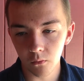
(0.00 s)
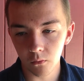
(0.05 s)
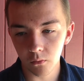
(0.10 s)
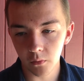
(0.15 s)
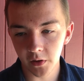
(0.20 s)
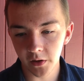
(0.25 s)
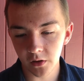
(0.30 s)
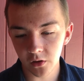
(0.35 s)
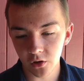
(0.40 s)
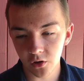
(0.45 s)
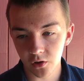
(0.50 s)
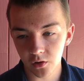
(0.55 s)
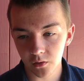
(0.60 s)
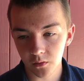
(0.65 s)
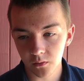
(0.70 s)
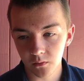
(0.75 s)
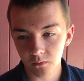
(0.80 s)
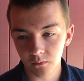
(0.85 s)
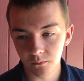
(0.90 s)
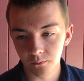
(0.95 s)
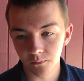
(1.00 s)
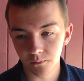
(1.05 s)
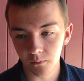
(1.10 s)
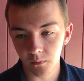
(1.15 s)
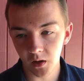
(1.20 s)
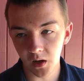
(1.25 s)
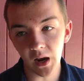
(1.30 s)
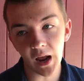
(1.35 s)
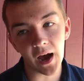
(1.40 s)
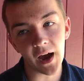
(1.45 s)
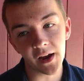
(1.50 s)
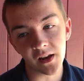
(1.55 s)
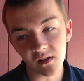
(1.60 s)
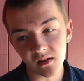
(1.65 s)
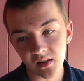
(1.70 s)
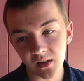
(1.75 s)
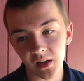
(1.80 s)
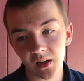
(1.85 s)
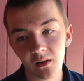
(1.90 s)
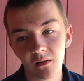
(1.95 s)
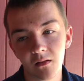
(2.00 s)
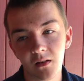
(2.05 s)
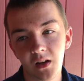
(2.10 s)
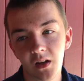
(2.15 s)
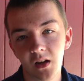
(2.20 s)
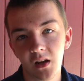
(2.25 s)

which in hindsight